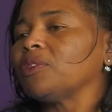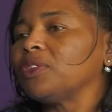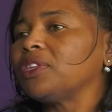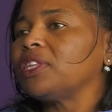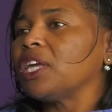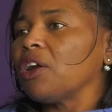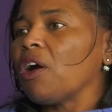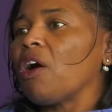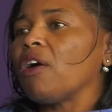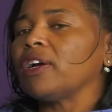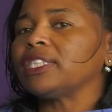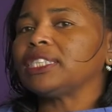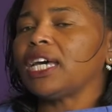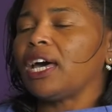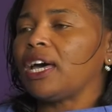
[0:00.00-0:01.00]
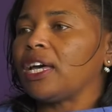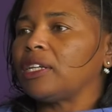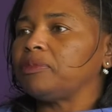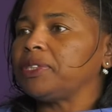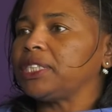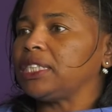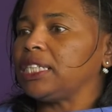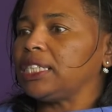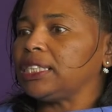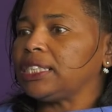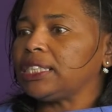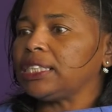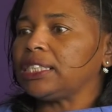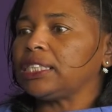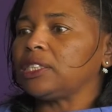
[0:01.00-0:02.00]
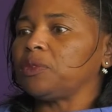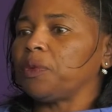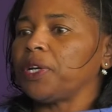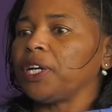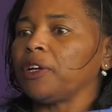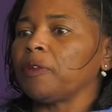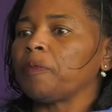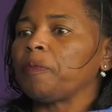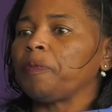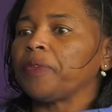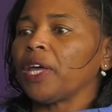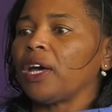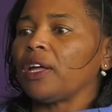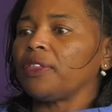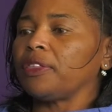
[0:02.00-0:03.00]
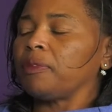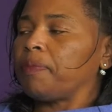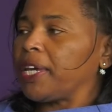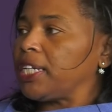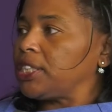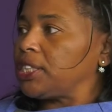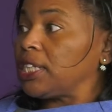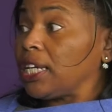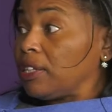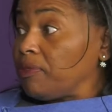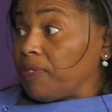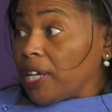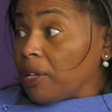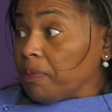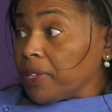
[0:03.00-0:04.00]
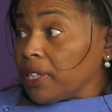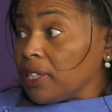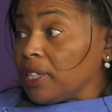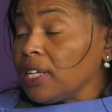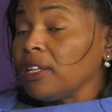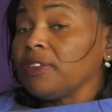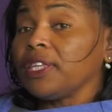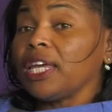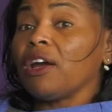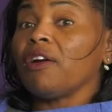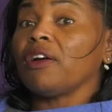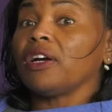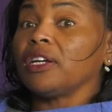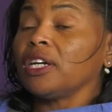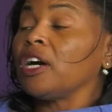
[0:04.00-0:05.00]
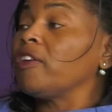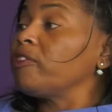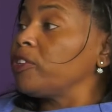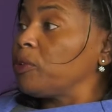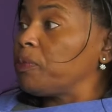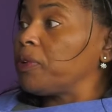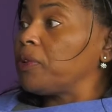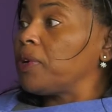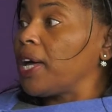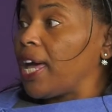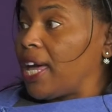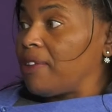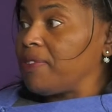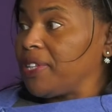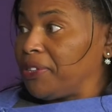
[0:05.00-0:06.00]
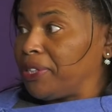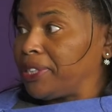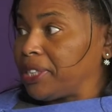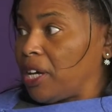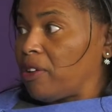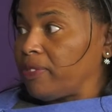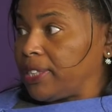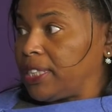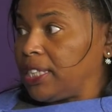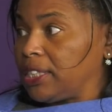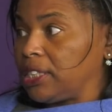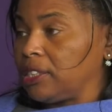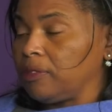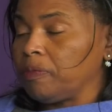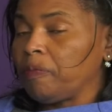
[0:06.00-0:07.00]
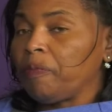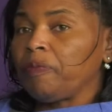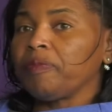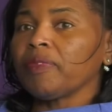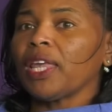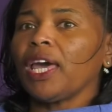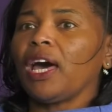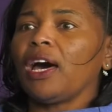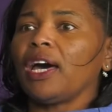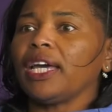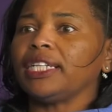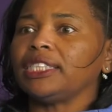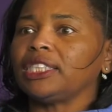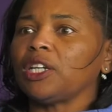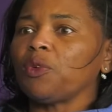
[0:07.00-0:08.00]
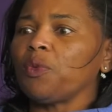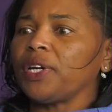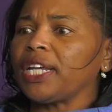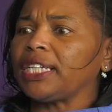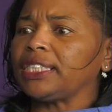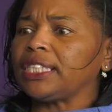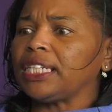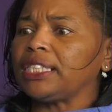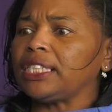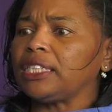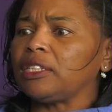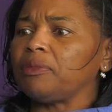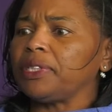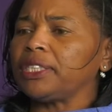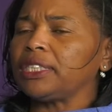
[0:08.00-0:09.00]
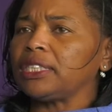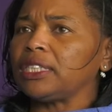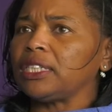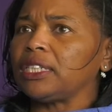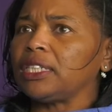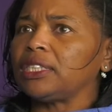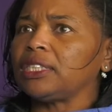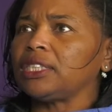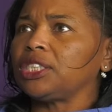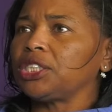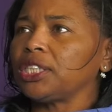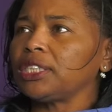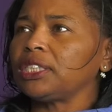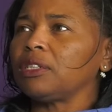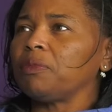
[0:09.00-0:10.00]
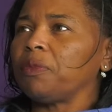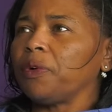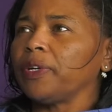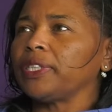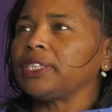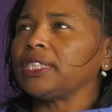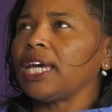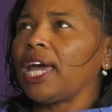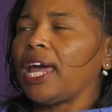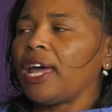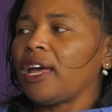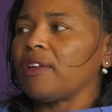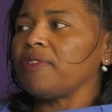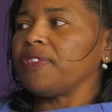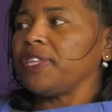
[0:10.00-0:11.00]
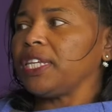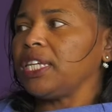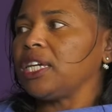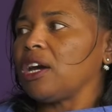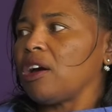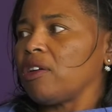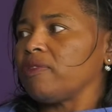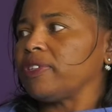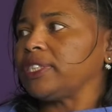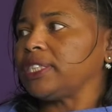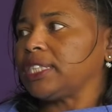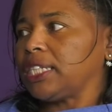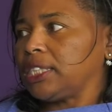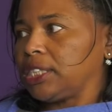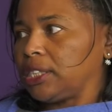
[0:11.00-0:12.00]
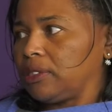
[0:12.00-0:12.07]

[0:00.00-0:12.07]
There are times and instances where the patient and family, they are uncomfortable having this conversation. And so what I say to them is, it's just important to have the conversation.